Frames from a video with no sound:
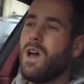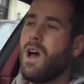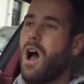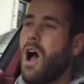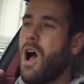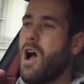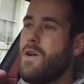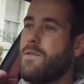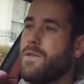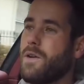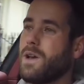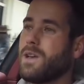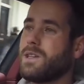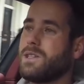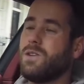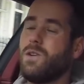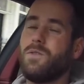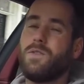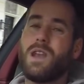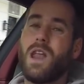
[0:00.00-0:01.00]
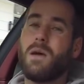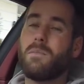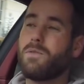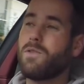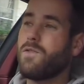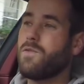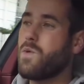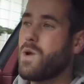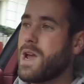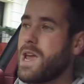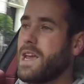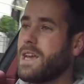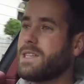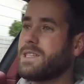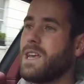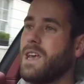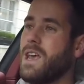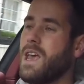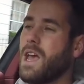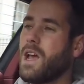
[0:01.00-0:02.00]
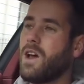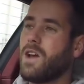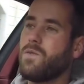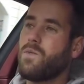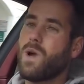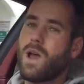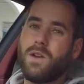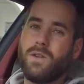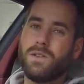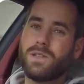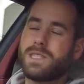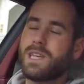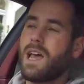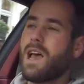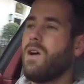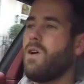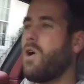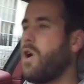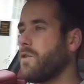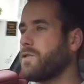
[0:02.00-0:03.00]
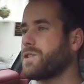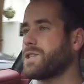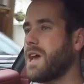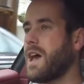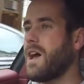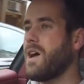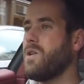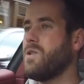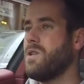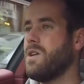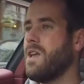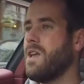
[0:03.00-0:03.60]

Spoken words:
over sort of a number of weeks. It kind of went on sale, off sale,